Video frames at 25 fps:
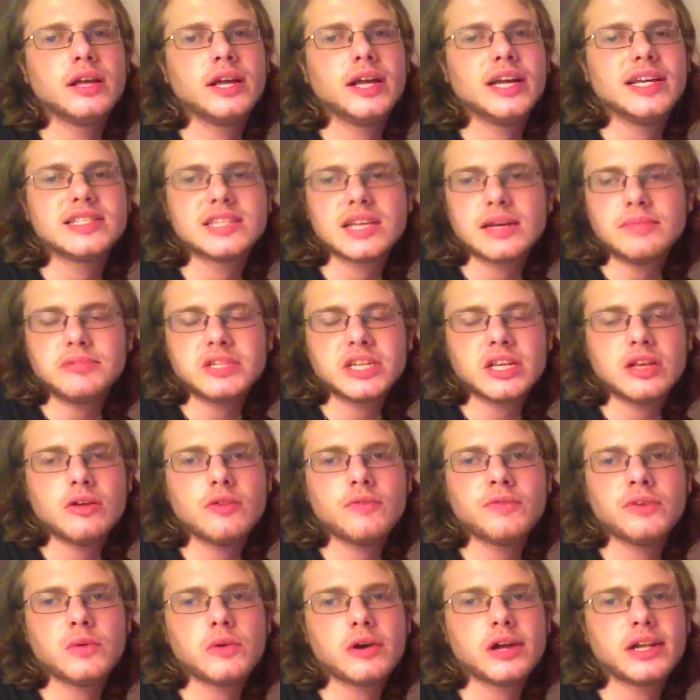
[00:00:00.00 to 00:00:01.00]
it's up to you
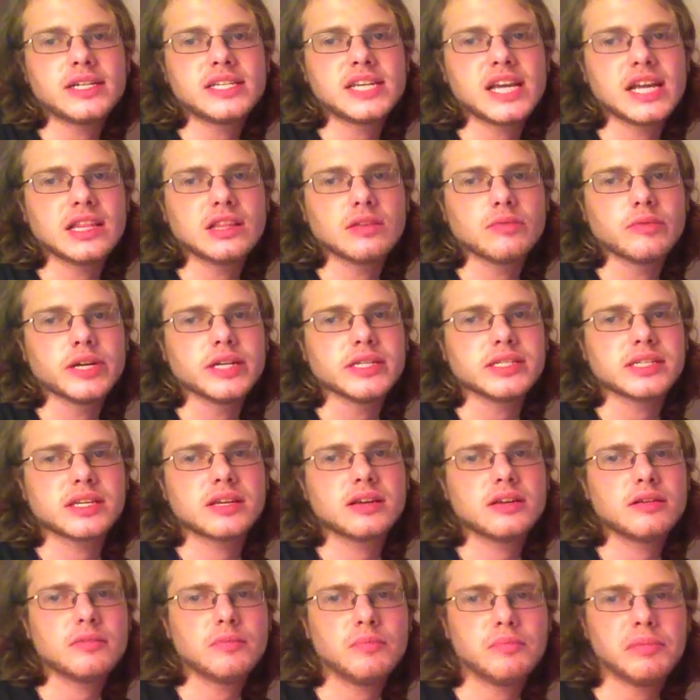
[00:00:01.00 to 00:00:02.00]
if you want to take the
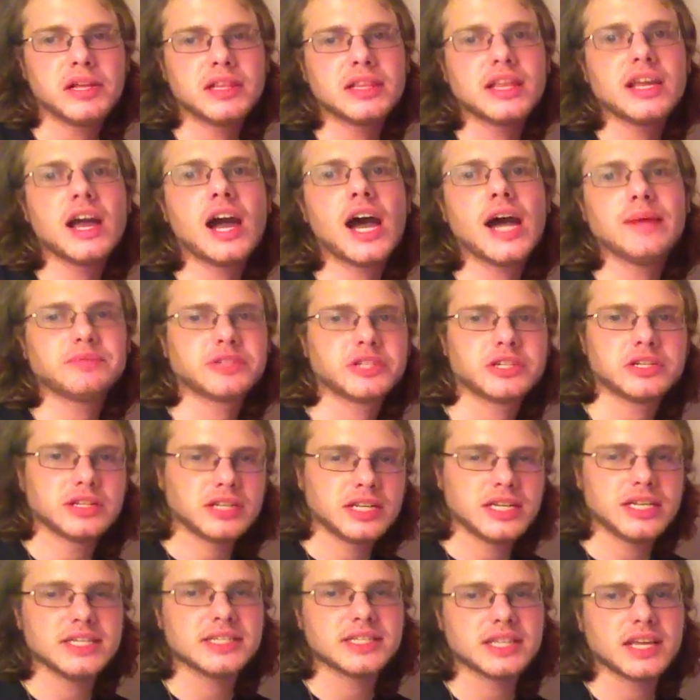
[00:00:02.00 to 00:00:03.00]
risk, but the option
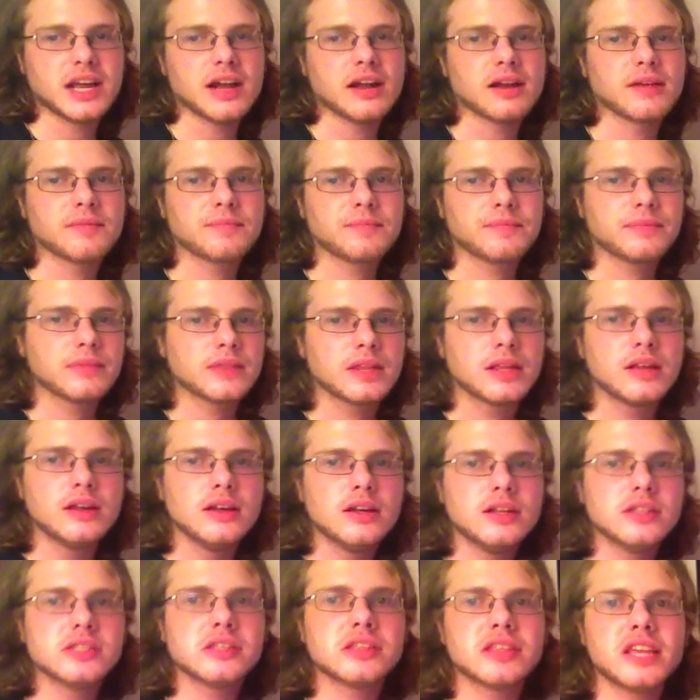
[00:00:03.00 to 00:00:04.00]
is there.
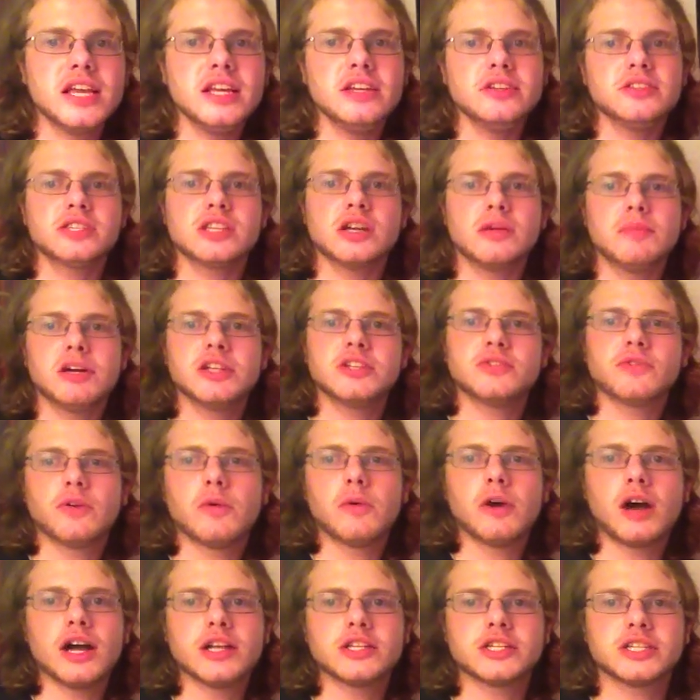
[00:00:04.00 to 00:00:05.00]
So thank you so much for
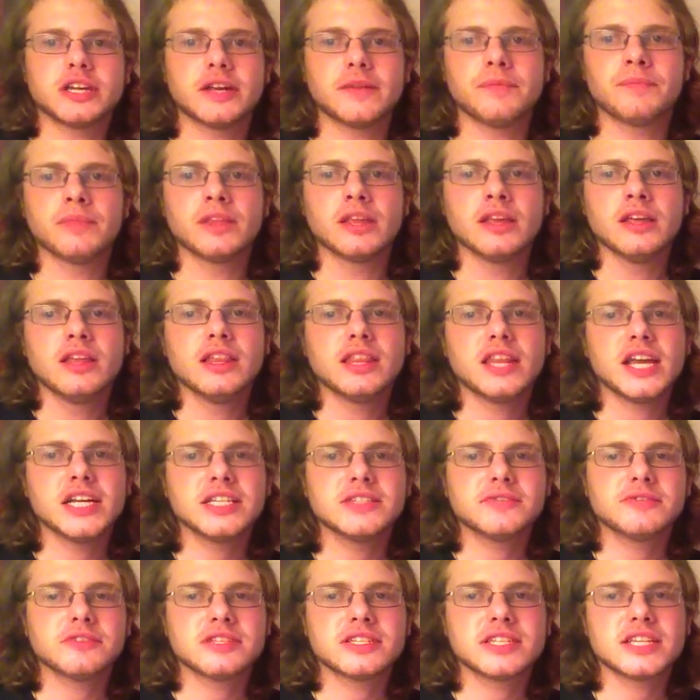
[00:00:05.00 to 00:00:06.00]
watching.
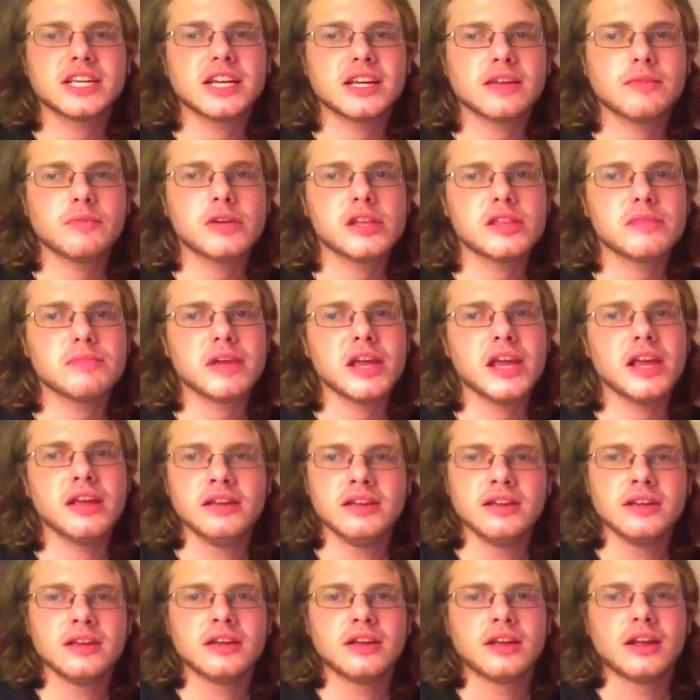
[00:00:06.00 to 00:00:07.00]
Thanks for sticking with me
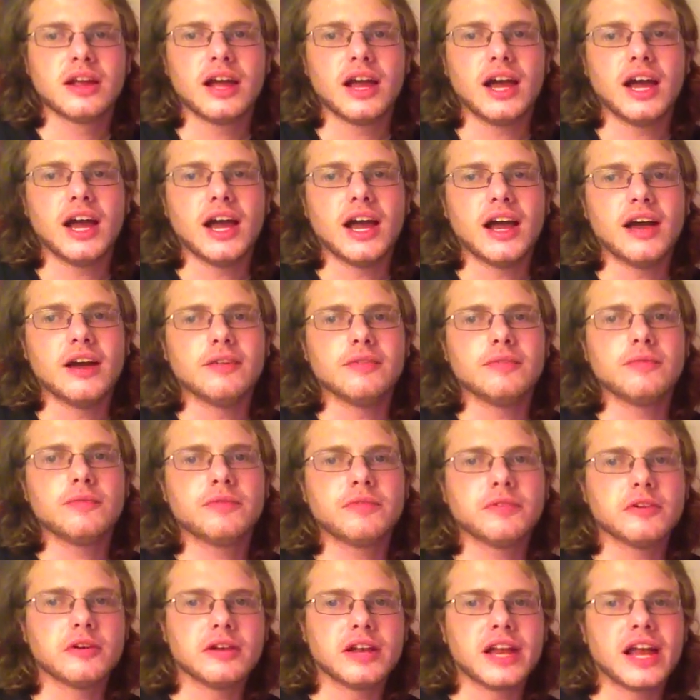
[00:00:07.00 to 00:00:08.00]

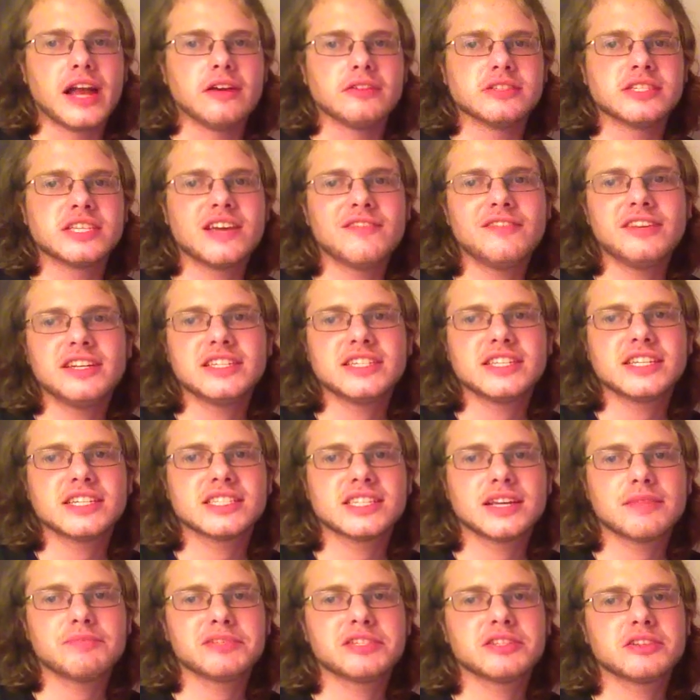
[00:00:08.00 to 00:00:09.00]
for now 76
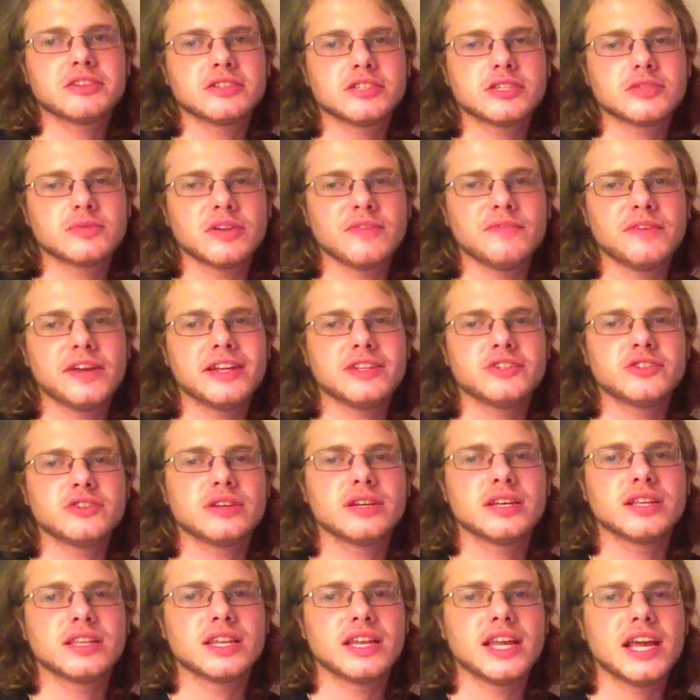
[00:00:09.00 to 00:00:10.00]
episodes as we venture
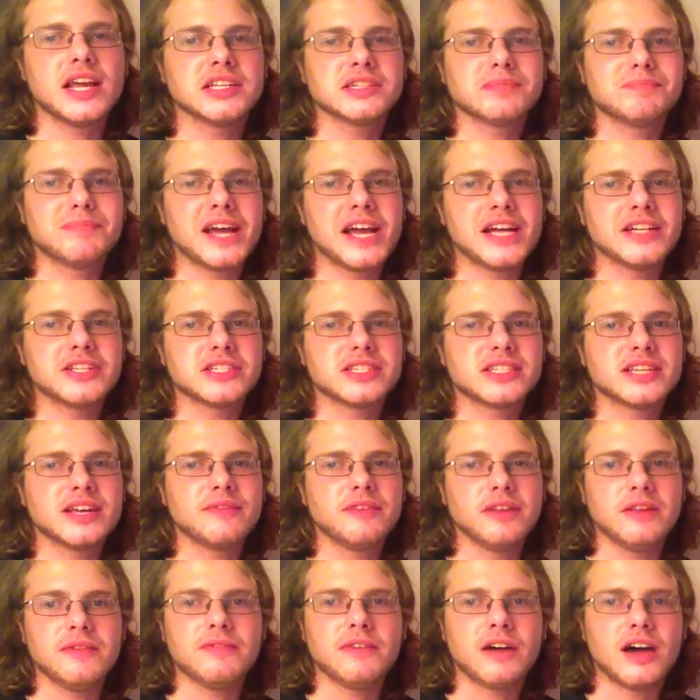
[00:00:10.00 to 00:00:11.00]
into the next batch of
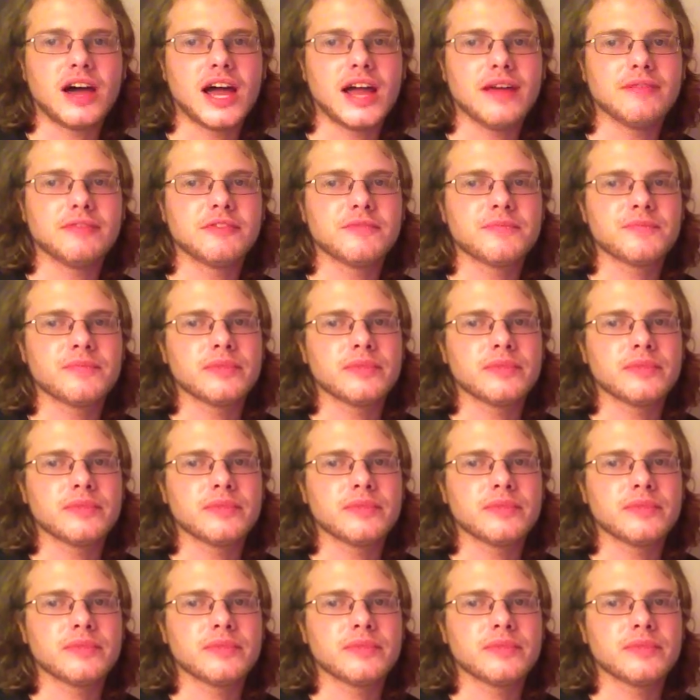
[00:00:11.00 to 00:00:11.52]
75.